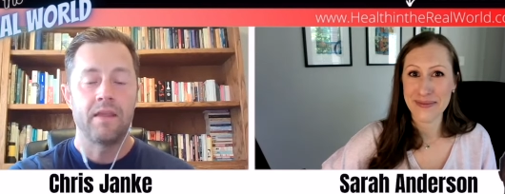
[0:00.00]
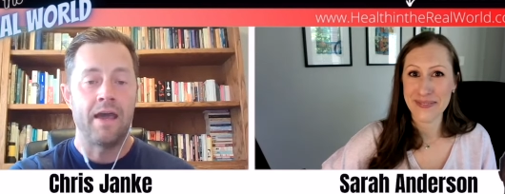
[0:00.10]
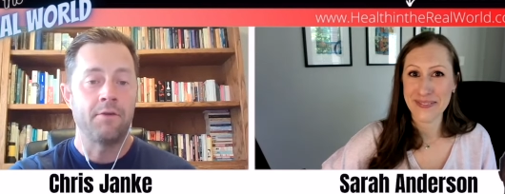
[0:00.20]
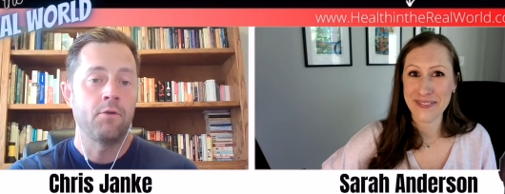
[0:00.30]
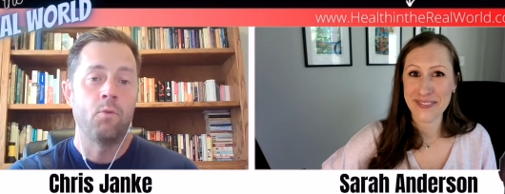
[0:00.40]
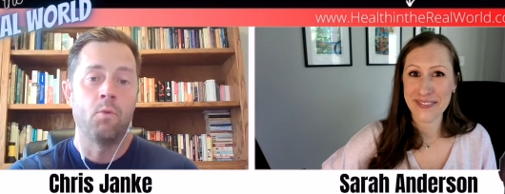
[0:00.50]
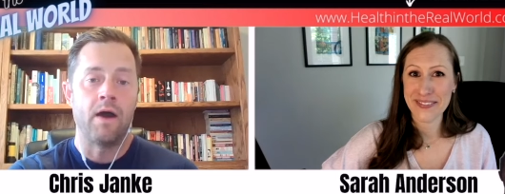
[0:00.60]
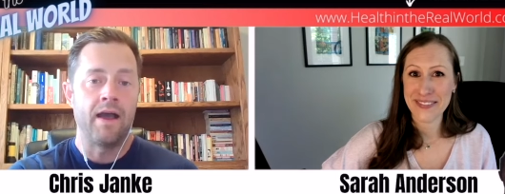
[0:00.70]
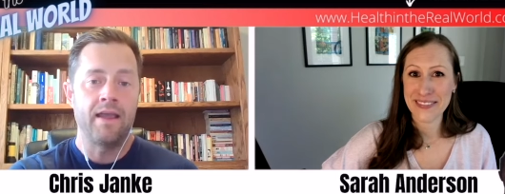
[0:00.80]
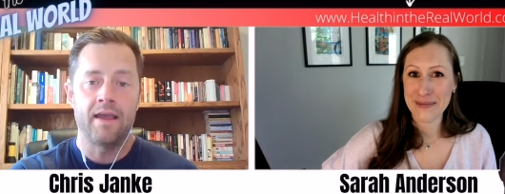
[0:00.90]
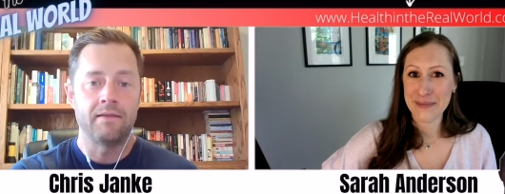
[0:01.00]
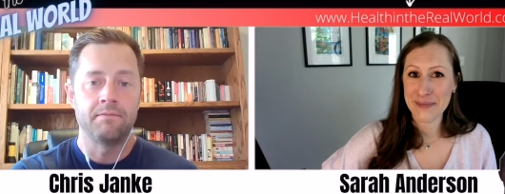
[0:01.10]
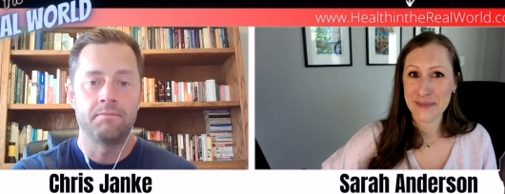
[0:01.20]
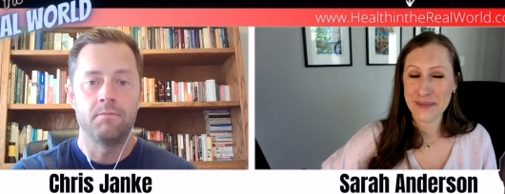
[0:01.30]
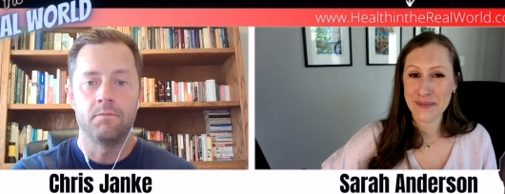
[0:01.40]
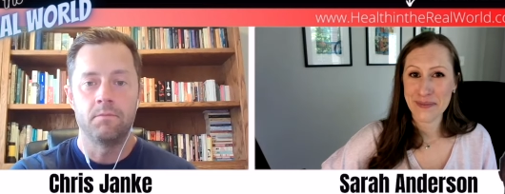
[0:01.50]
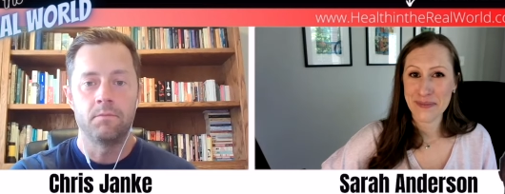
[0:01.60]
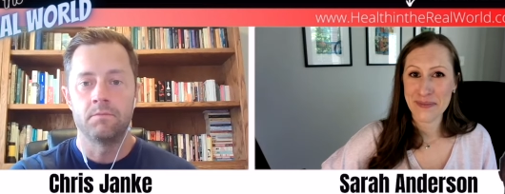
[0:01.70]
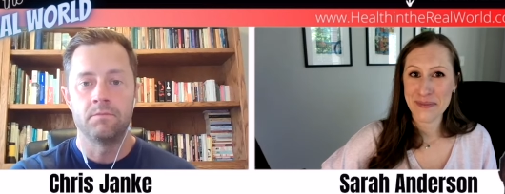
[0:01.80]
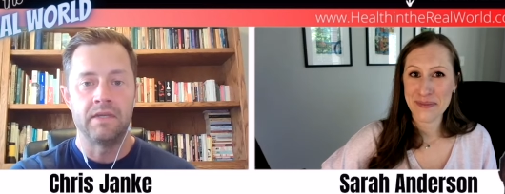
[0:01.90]
Speaker 1: I don't know why I
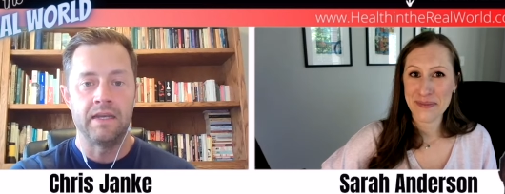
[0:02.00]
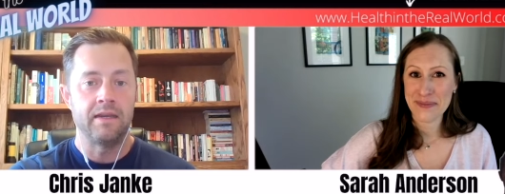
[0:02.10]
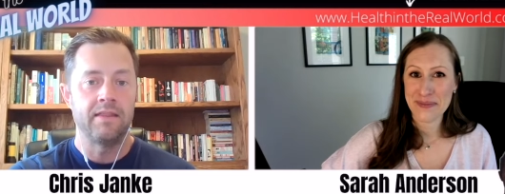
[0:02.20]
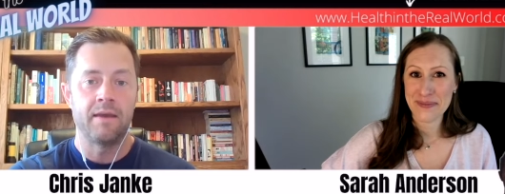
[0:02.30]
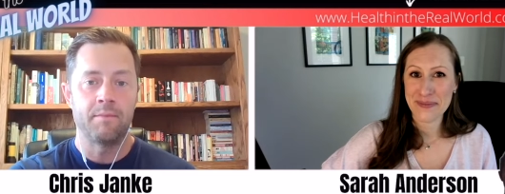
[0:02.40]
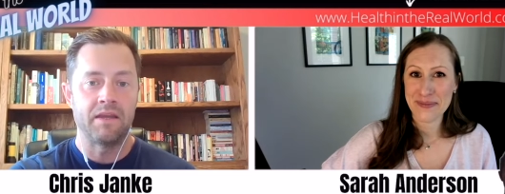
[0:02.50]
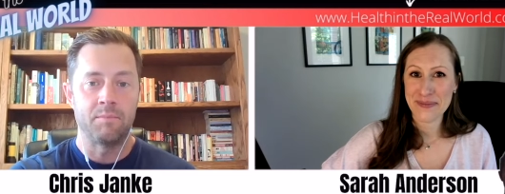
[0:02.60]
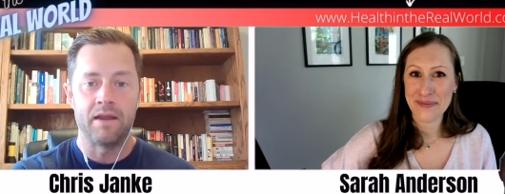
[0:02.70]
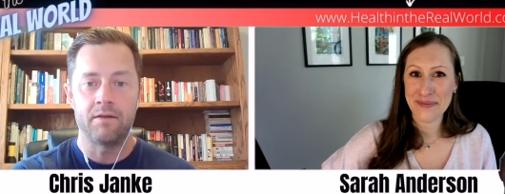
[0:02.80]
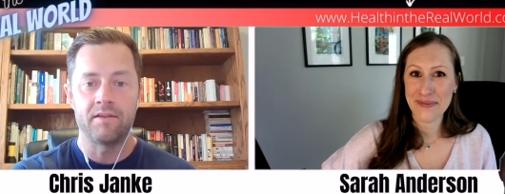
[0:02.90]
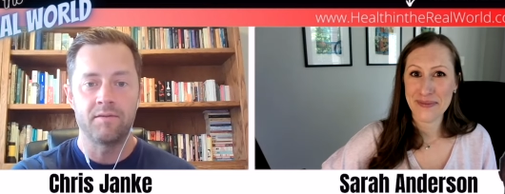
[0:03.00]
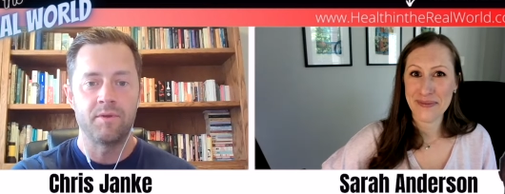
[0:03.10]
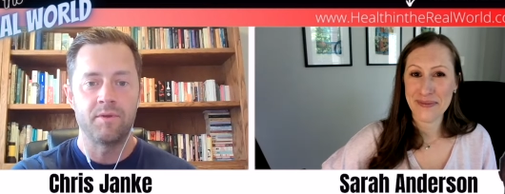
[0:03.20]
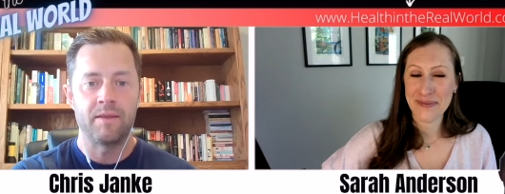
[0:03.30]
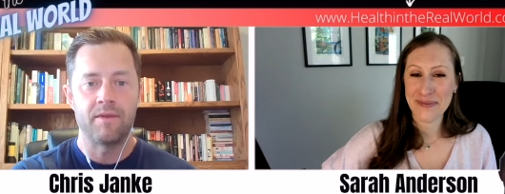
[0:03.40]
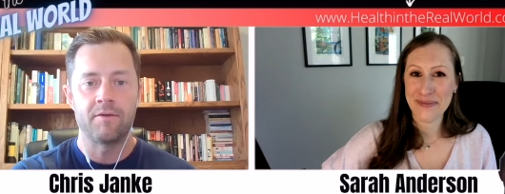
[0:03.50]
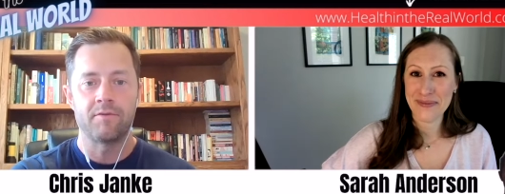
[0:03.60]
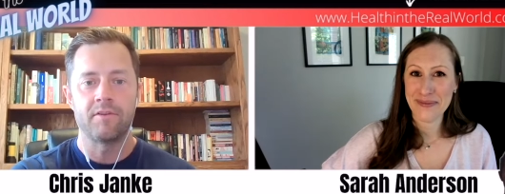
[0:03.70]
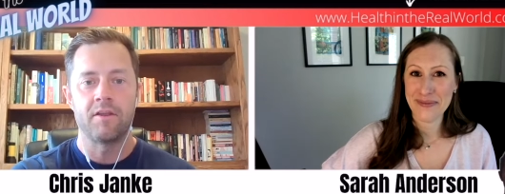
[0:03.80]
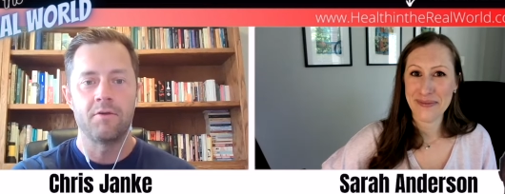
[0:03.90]
needed that many berries, but maybe I
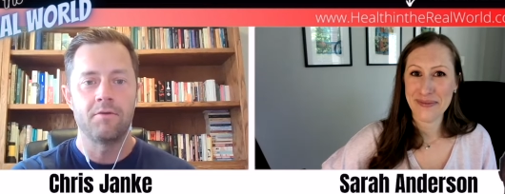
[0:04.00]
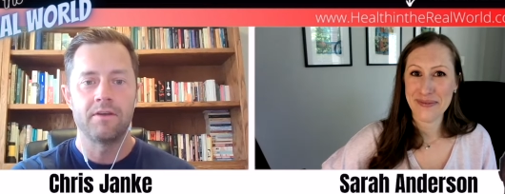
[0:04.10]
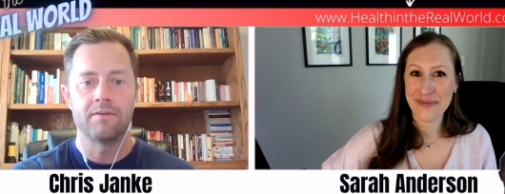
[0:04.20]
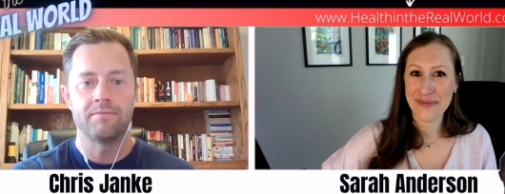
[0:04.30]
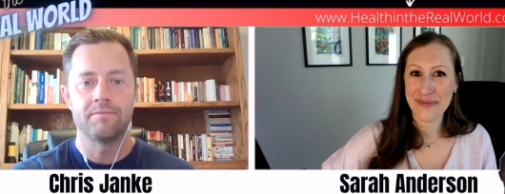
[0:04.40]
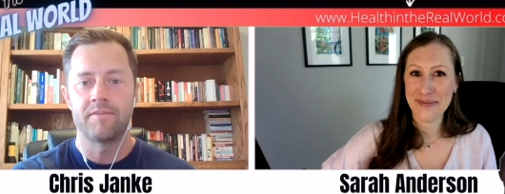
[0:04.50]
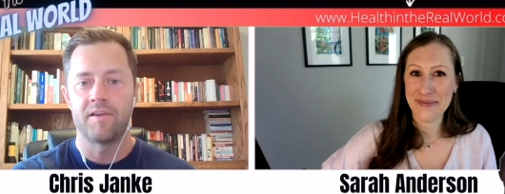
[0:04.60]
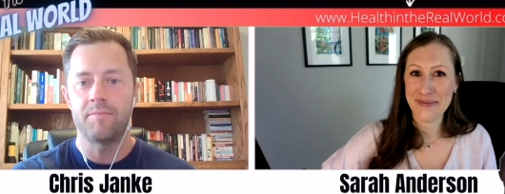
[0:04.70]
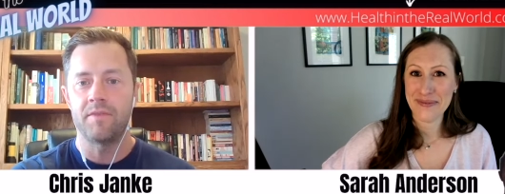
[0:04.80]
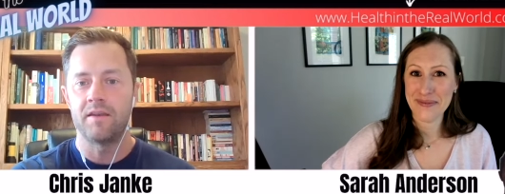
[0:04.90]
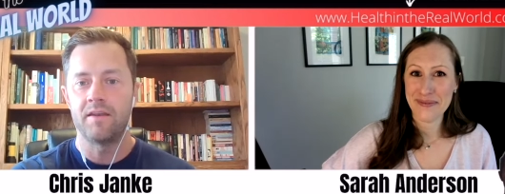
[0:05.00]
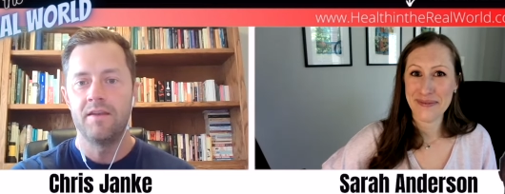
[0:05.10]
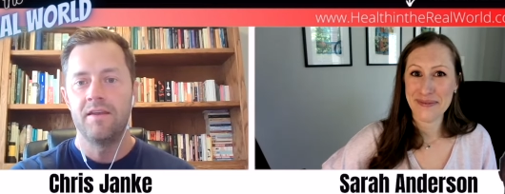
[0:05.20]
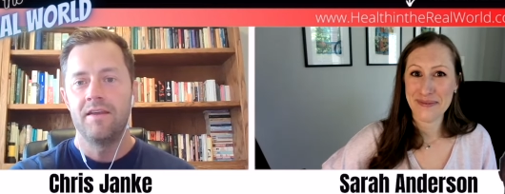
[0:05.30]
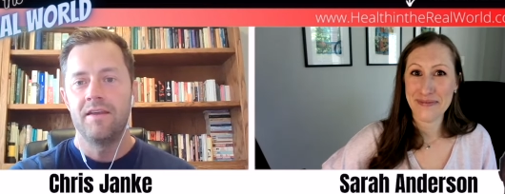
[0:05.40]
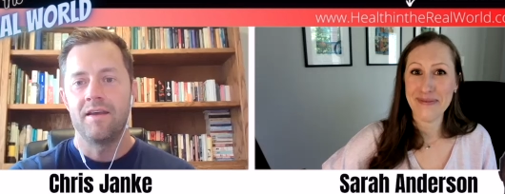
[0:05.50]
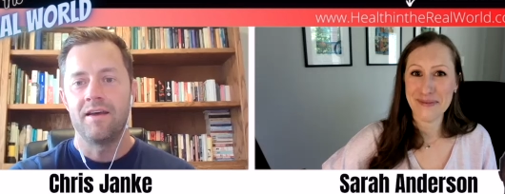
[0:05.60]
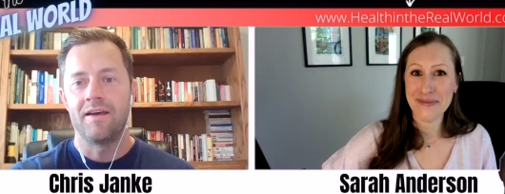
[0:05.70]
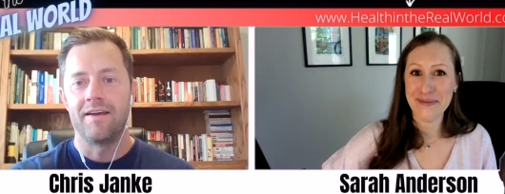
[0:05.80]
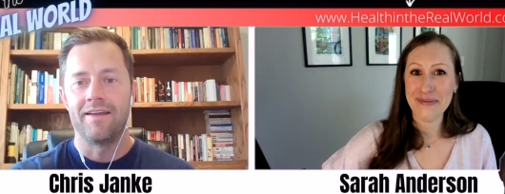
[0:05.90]
was low in something.
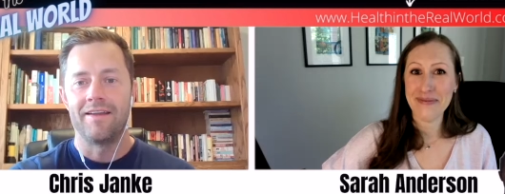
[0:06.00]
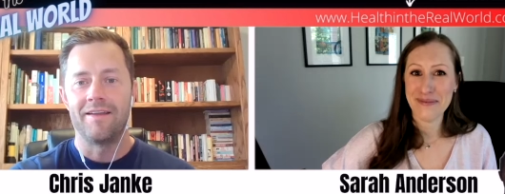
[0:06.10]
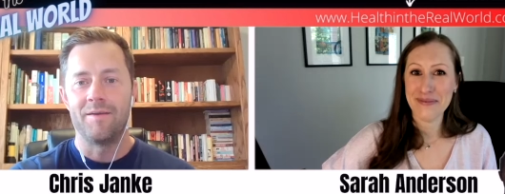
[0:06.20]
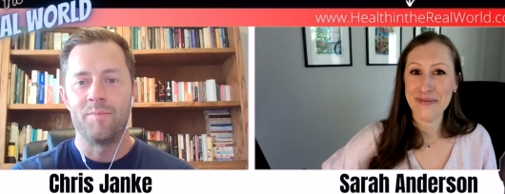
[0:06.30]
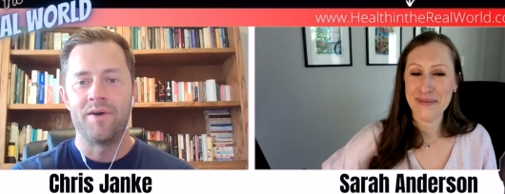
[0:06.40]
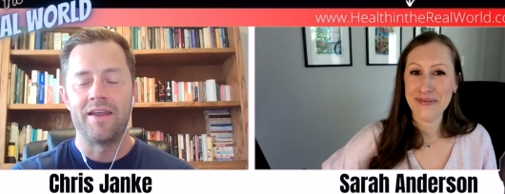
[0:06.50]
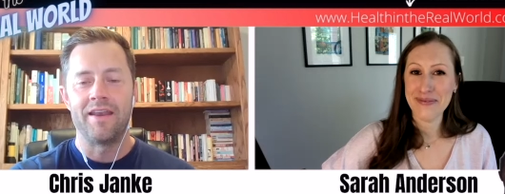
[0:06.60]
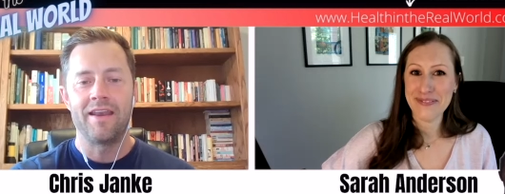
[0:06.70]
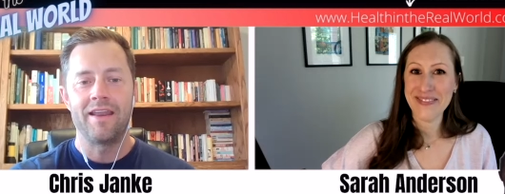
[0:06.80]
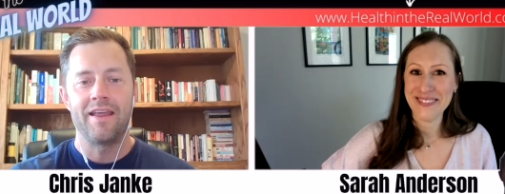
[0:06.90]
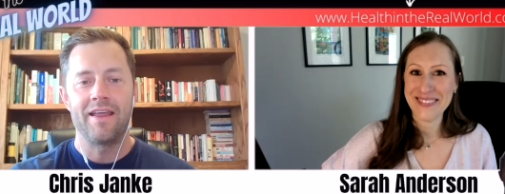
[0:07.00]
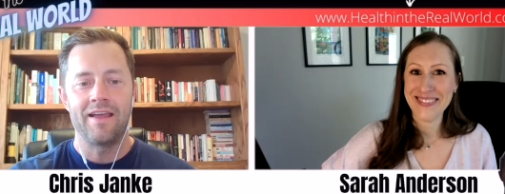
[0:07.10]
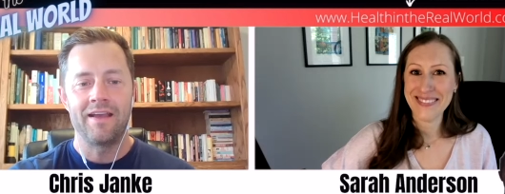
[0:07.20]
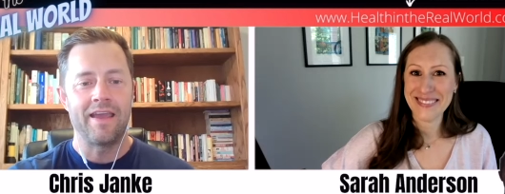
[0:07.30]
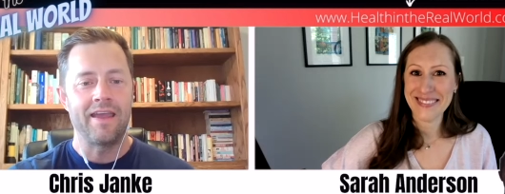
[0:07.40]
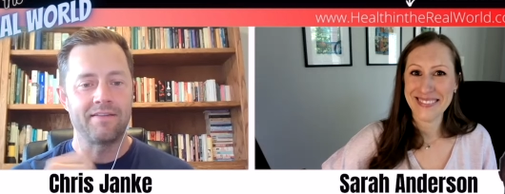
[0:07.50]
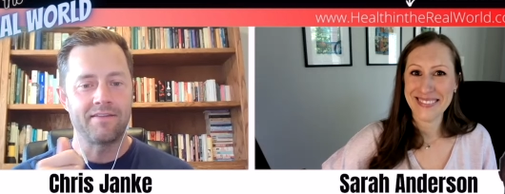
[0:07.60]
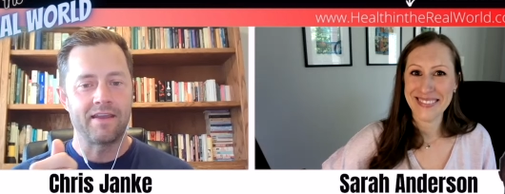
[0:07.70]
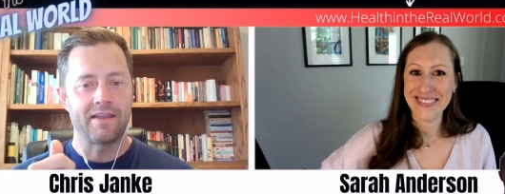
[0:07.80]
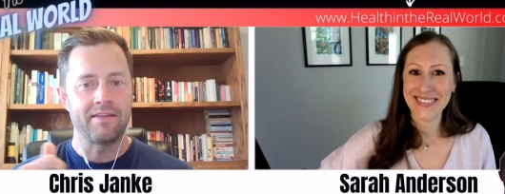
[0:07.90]
Uh, but again,
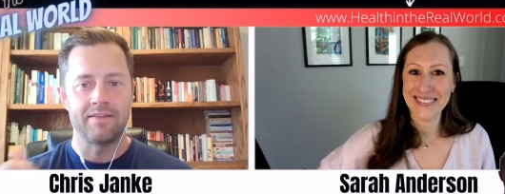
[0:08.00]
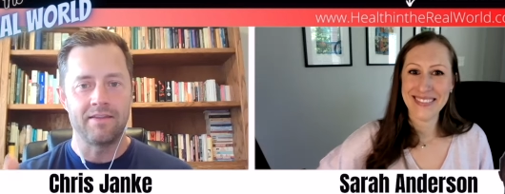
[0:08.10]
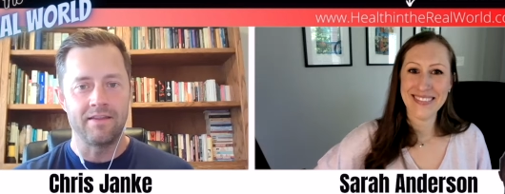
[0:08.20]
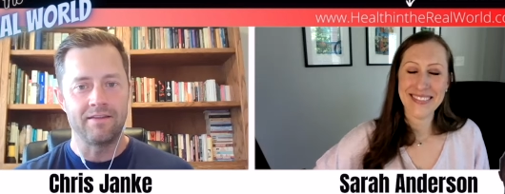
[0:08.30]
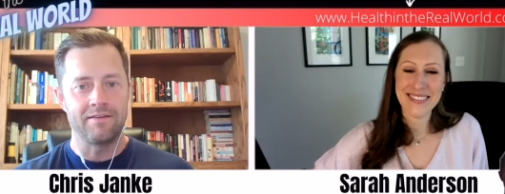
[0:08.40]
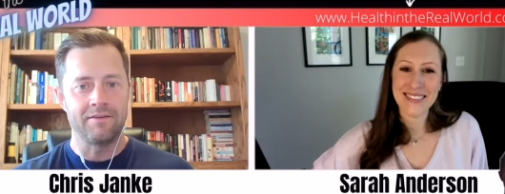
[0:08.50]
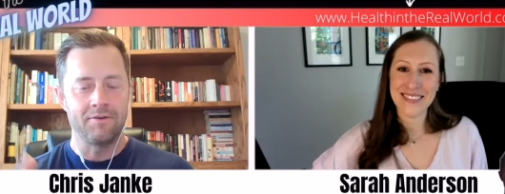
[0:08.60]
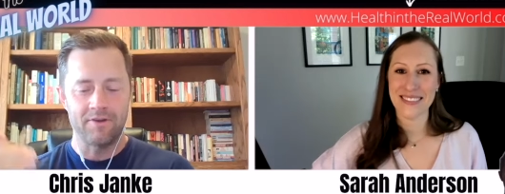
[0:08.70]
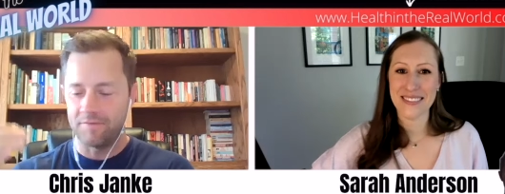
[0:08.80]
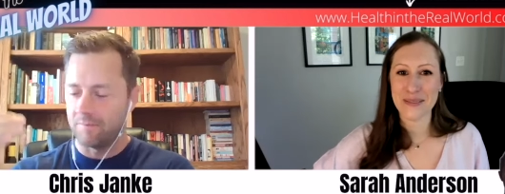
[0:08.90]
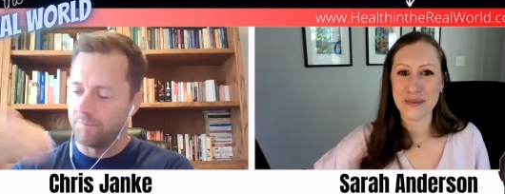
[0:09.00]
it's like, it, you don't have to